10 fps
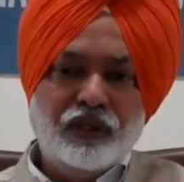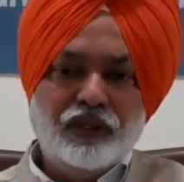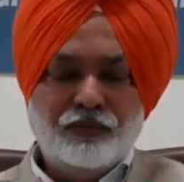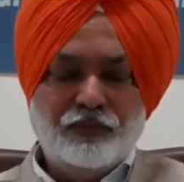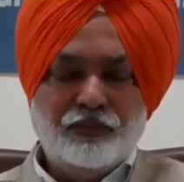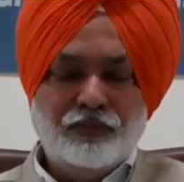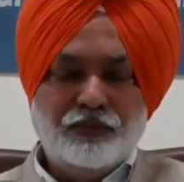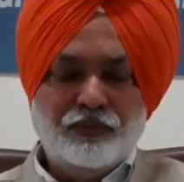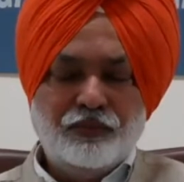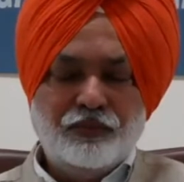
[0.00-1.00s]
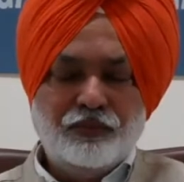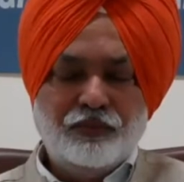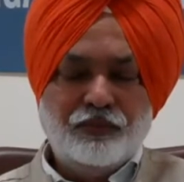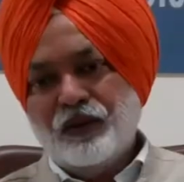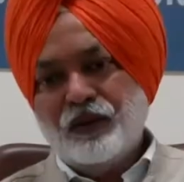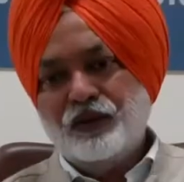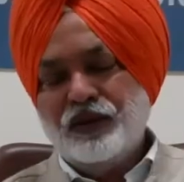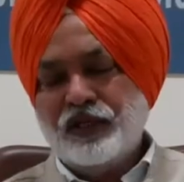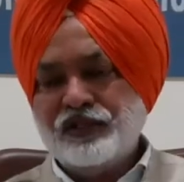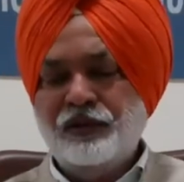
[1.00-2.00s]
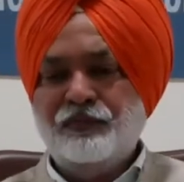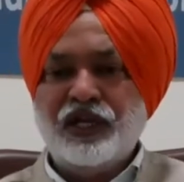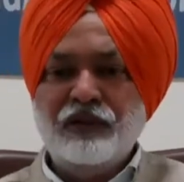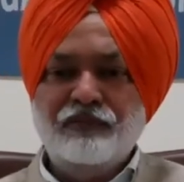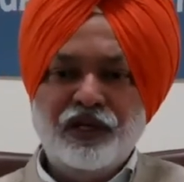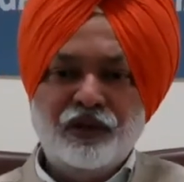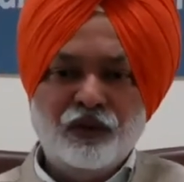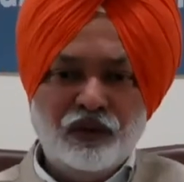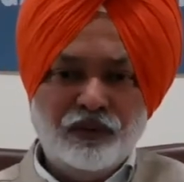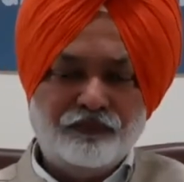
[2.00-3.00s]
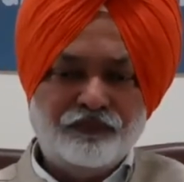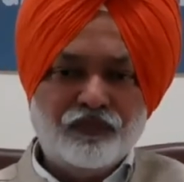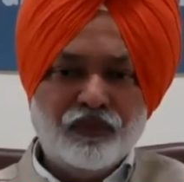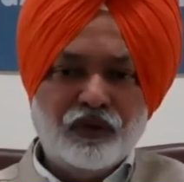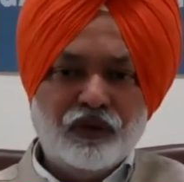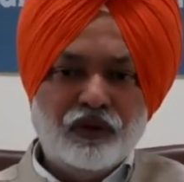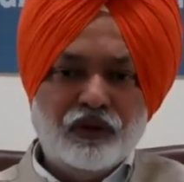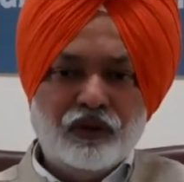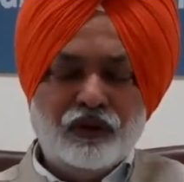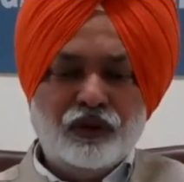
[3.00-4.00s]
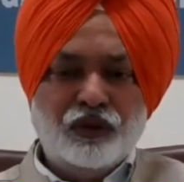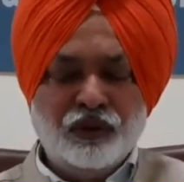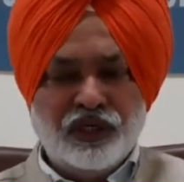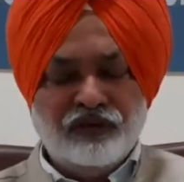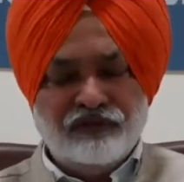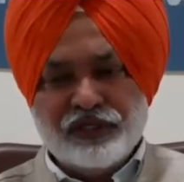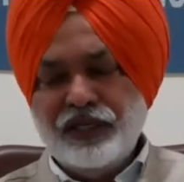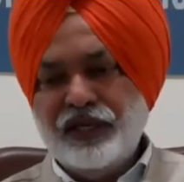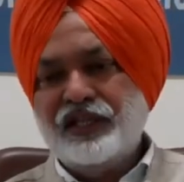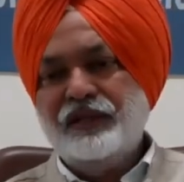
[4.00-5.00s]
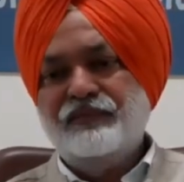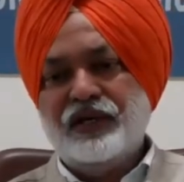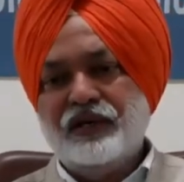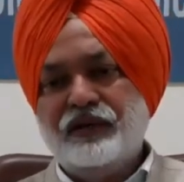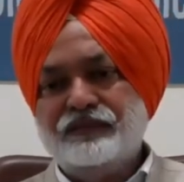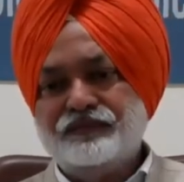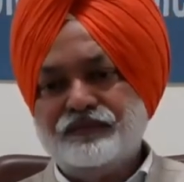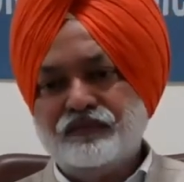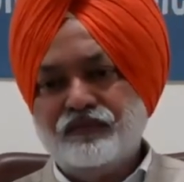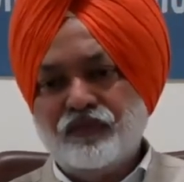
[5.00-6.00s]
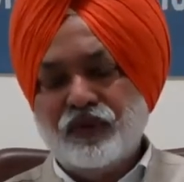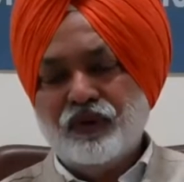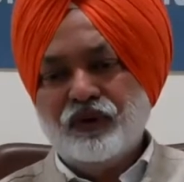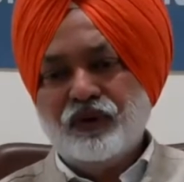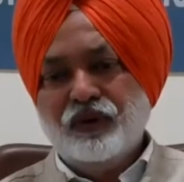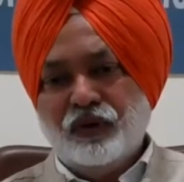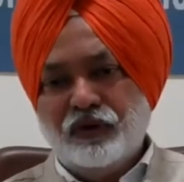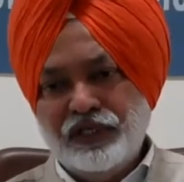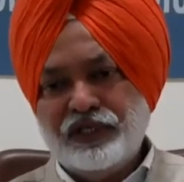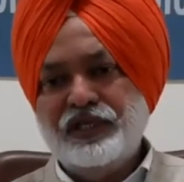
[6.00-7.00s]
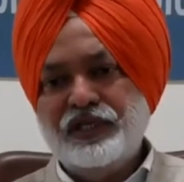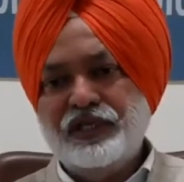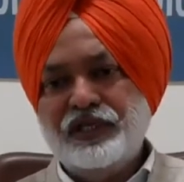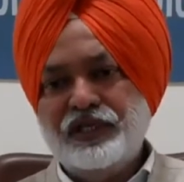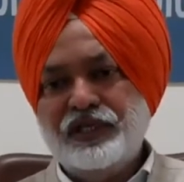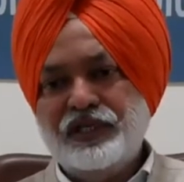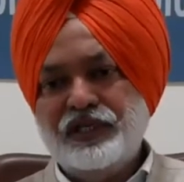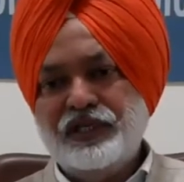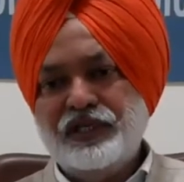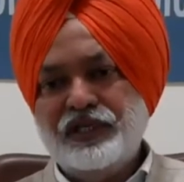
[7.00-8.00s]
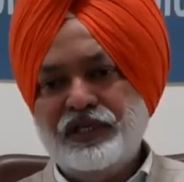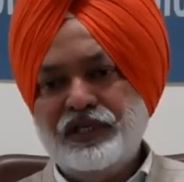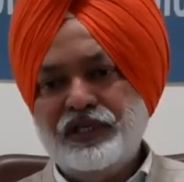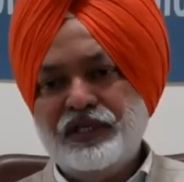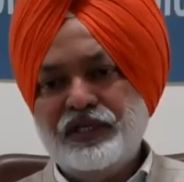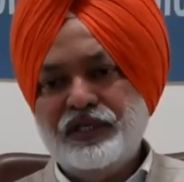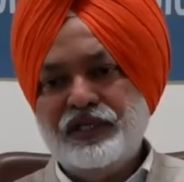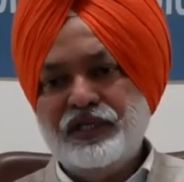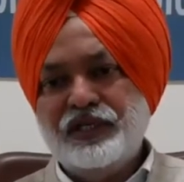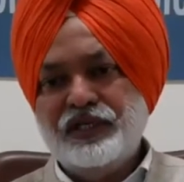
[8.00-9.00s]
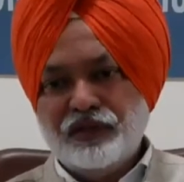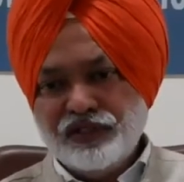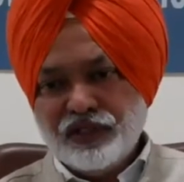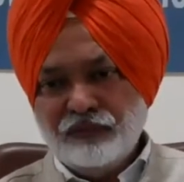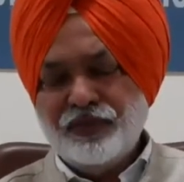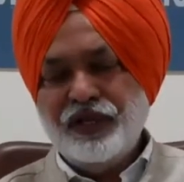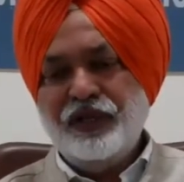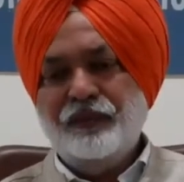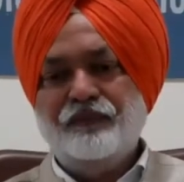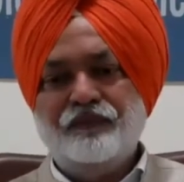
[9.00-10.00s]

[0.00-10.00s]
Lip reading: the police, who has the primary role to investigate the matter of the accident, the insurance company,